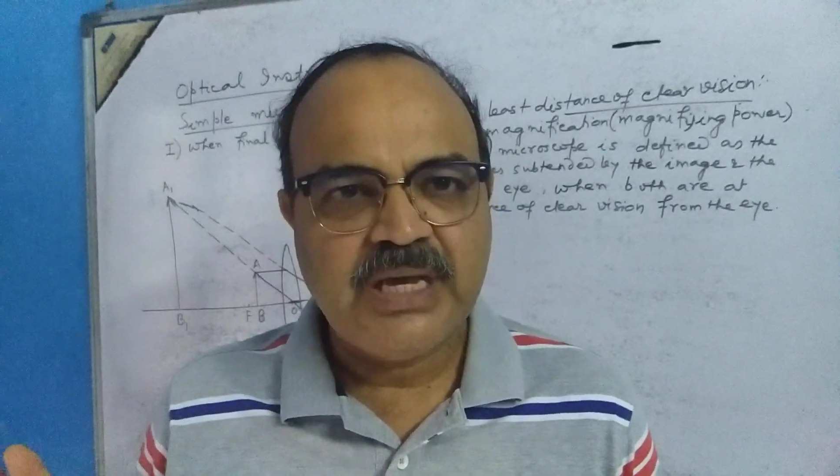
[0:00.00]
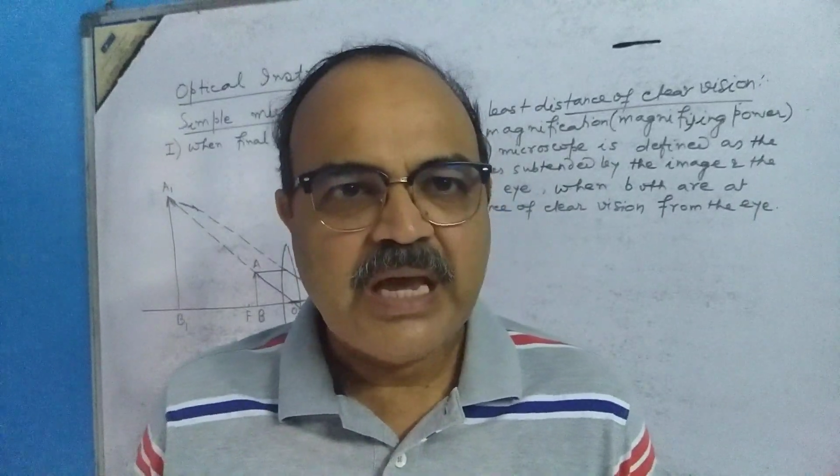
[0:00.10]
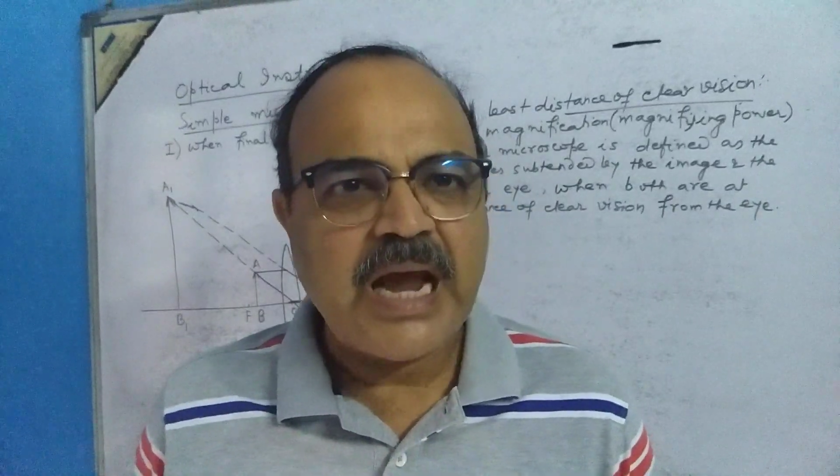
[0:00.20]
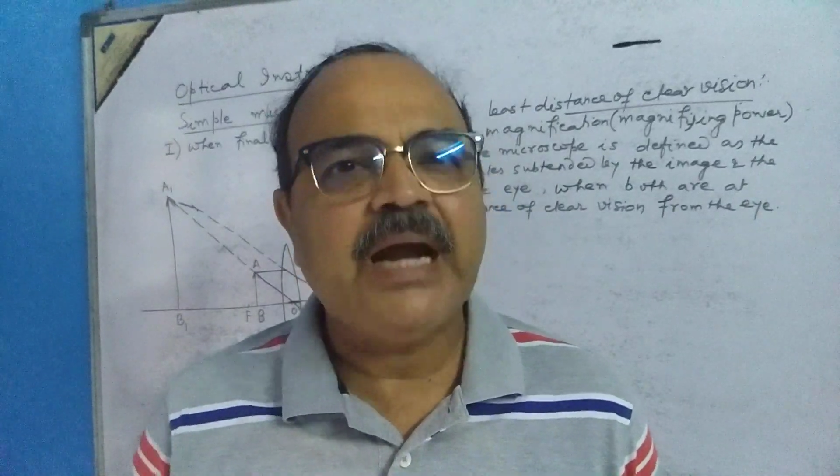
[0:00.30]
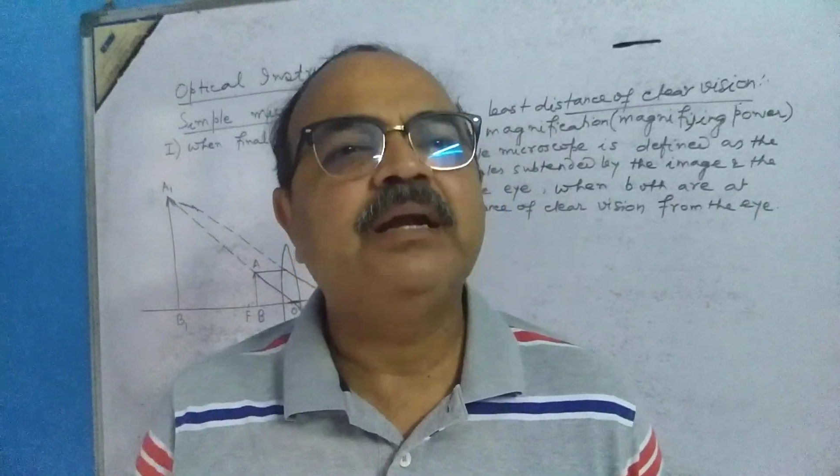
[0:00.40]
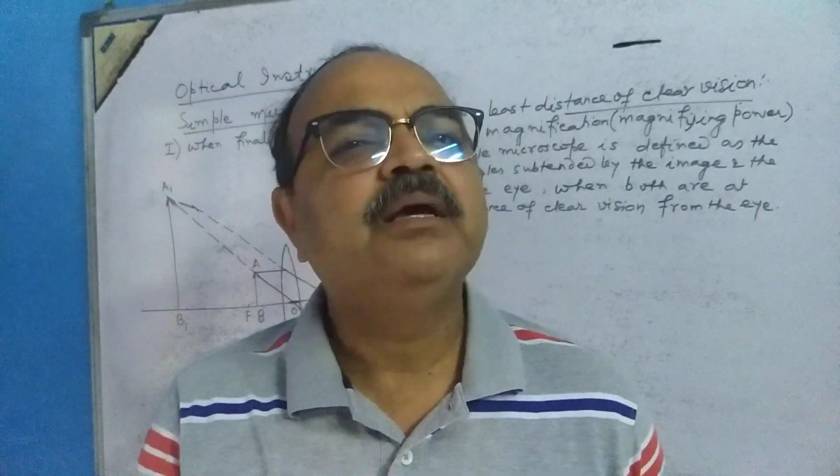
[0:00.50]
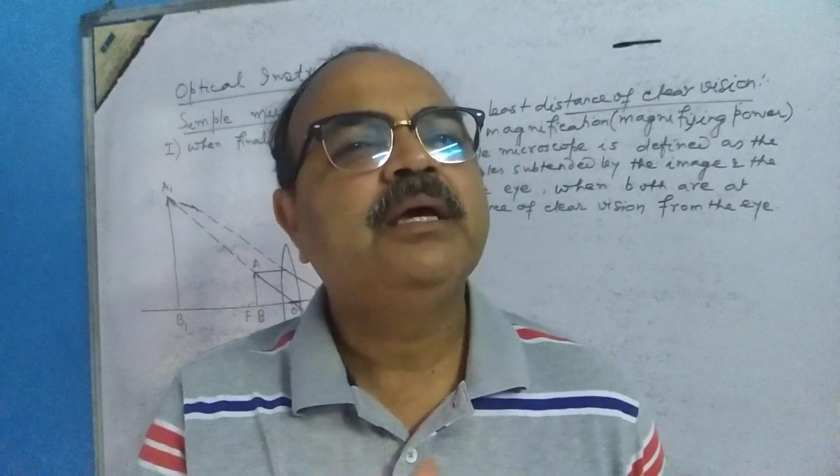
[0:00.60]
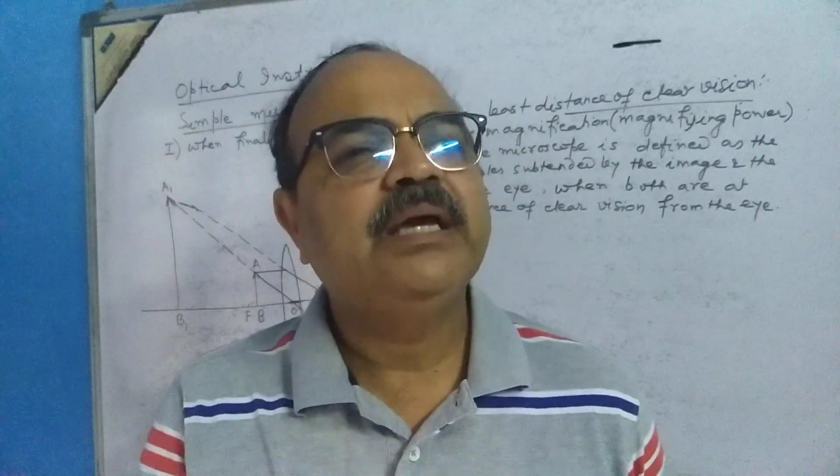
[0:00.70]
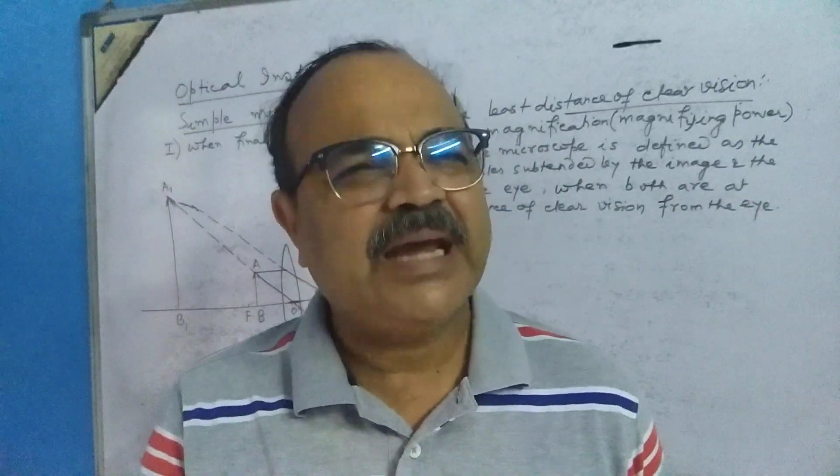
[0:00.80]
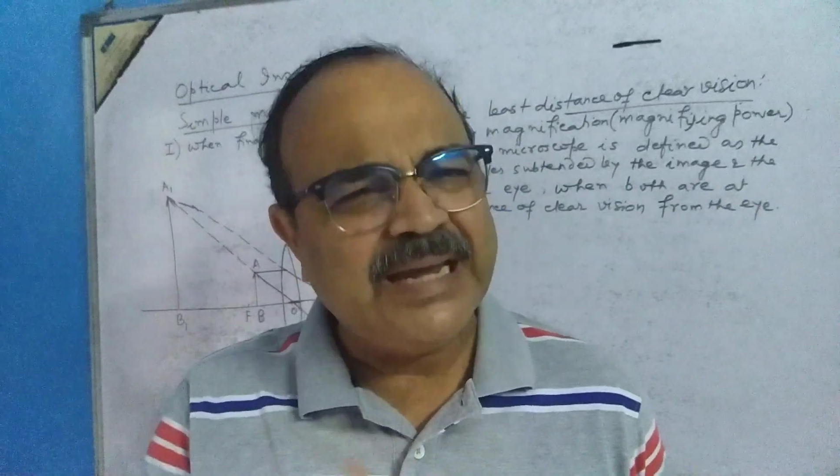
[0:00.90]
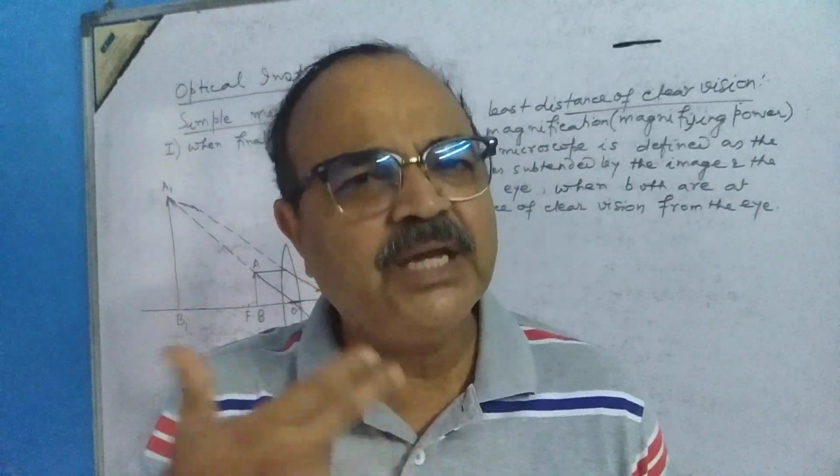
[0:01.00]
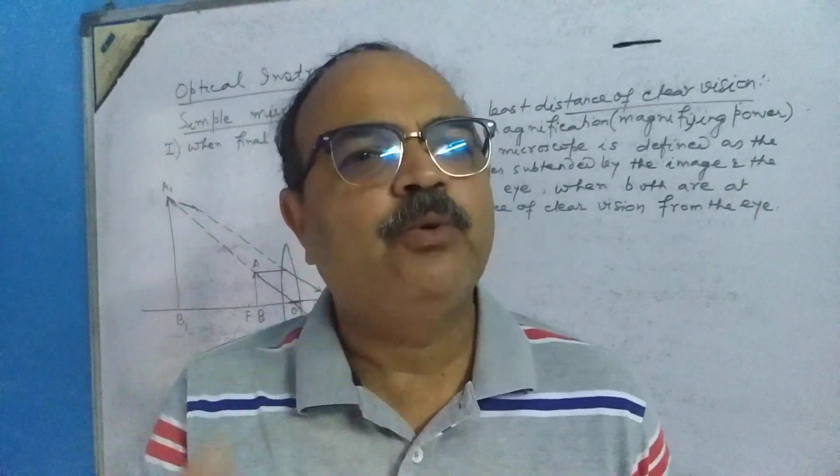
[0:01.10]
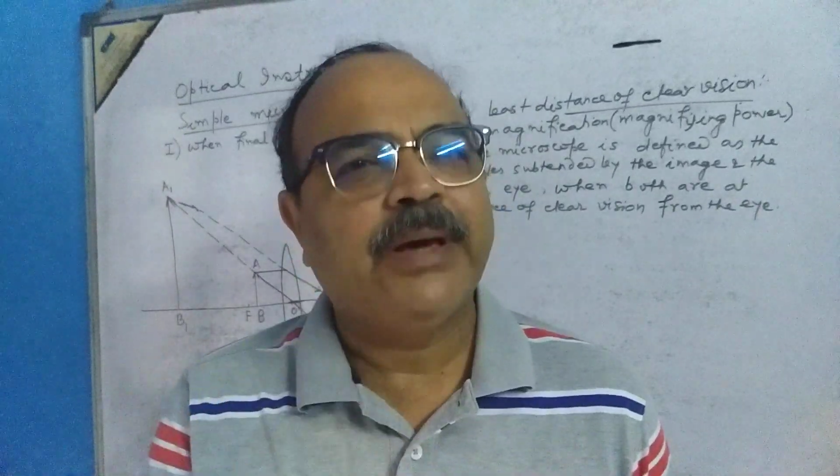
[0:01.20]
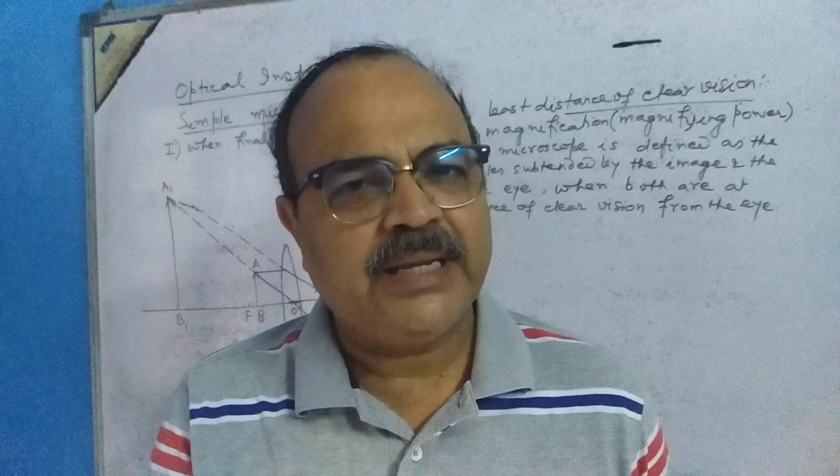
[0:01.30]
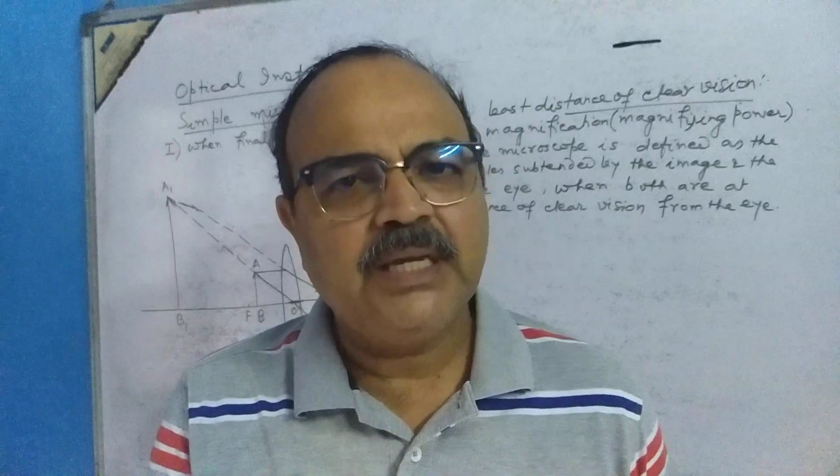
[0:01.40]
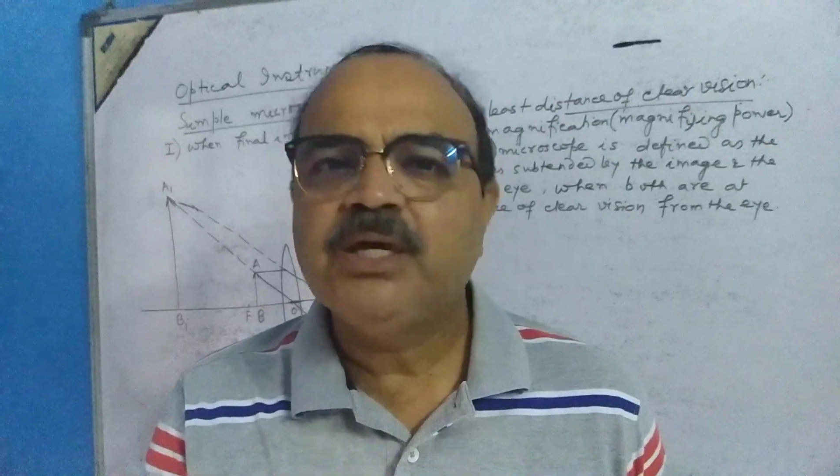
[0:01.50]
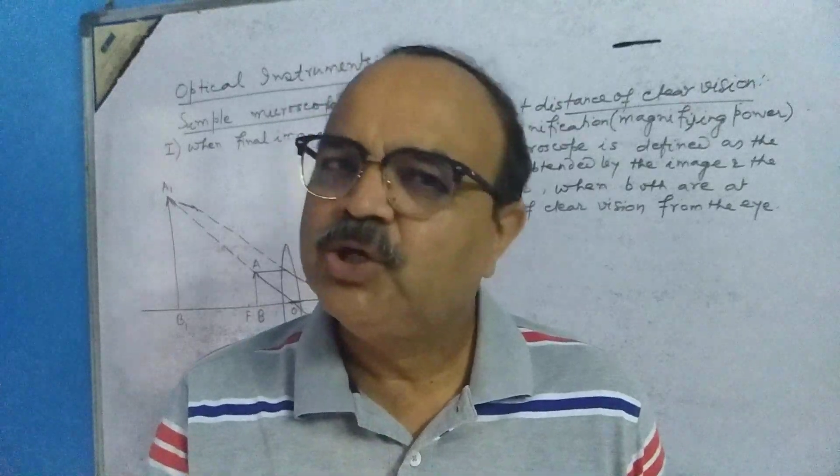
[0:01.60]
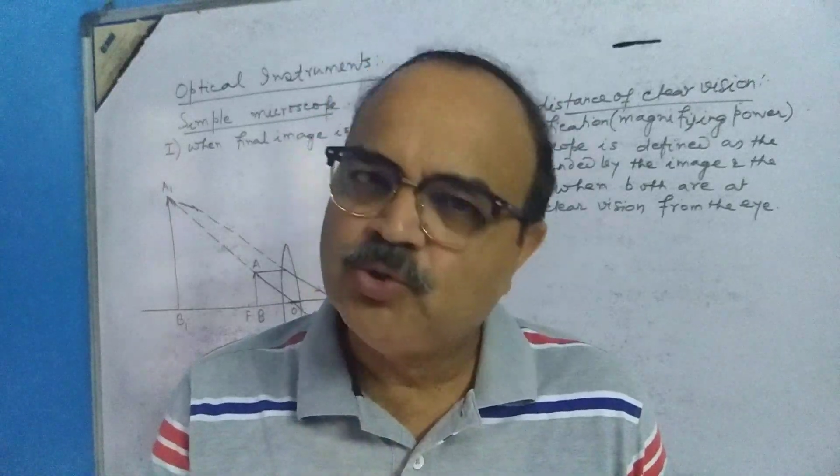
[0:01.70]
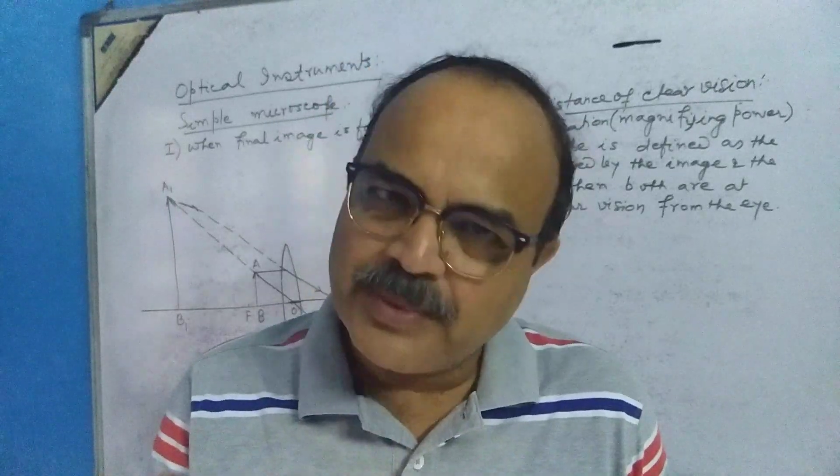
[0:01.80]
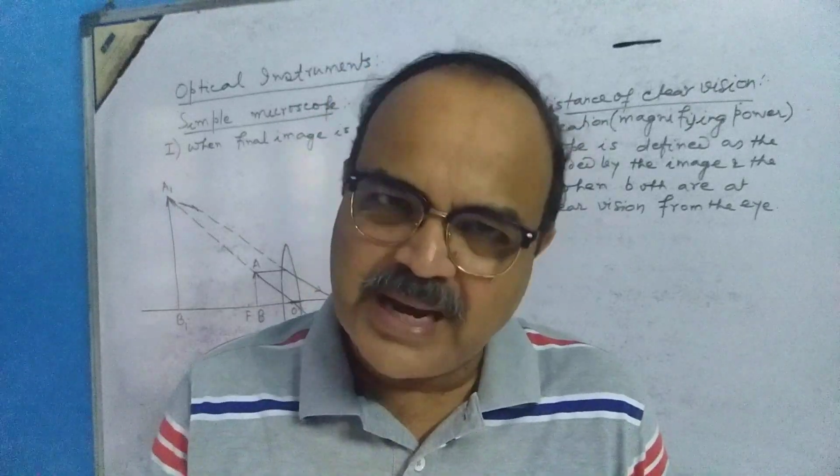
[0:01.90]
and any query
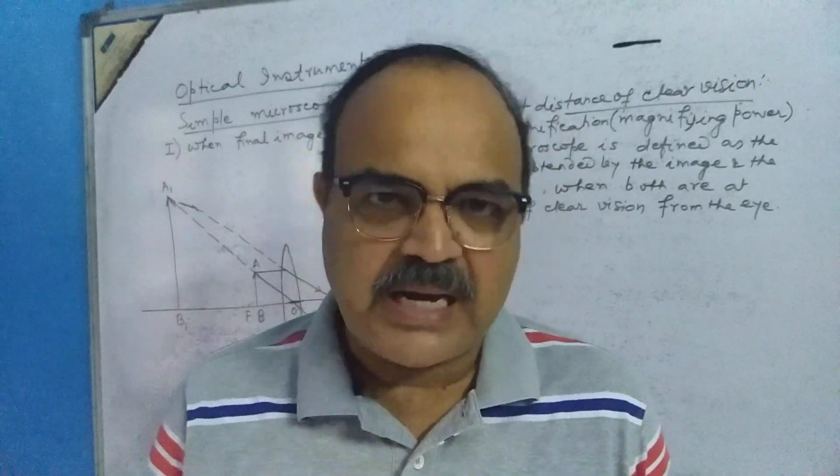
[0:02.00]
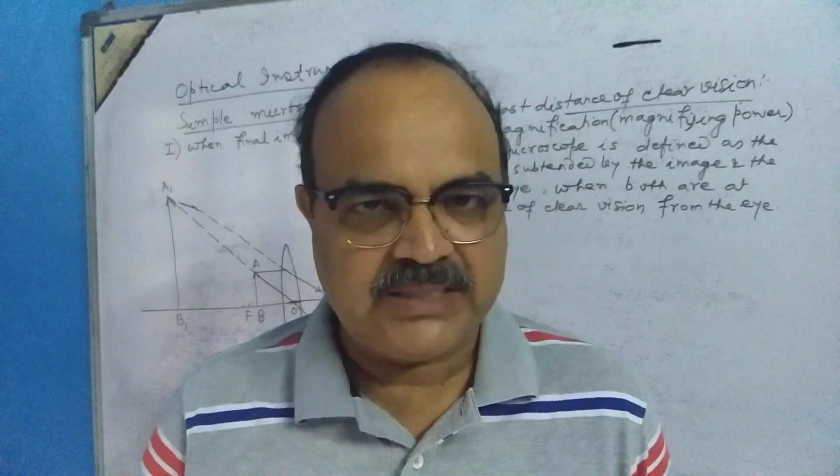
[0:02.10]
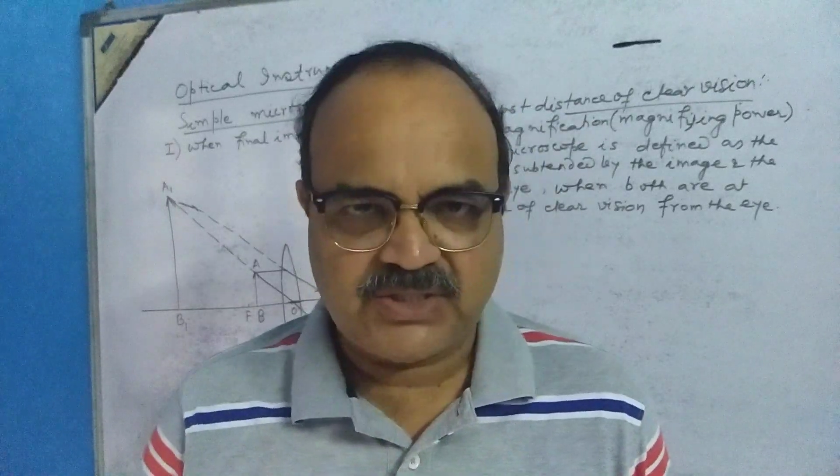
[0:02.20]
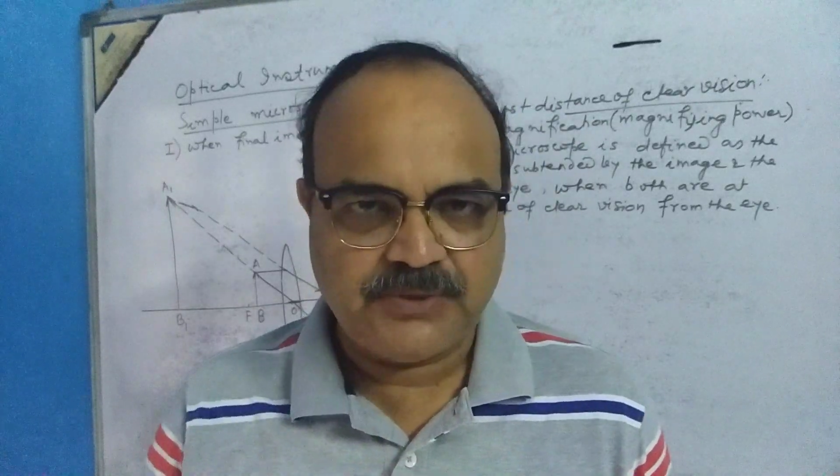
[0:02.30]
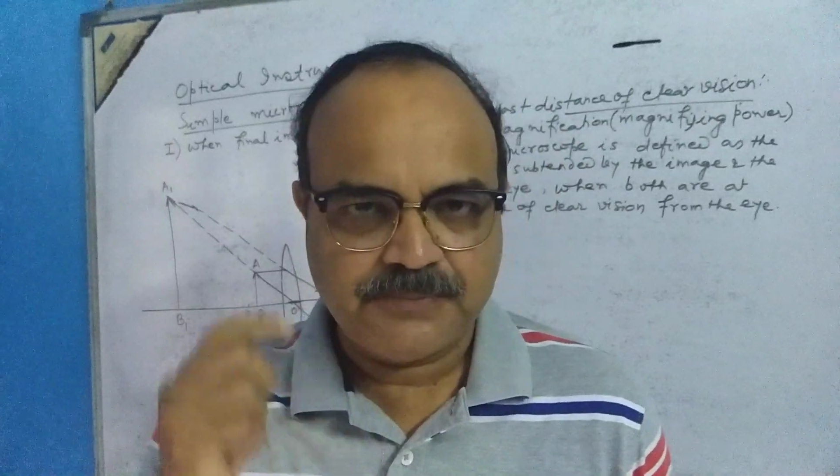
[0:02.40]
you may ask.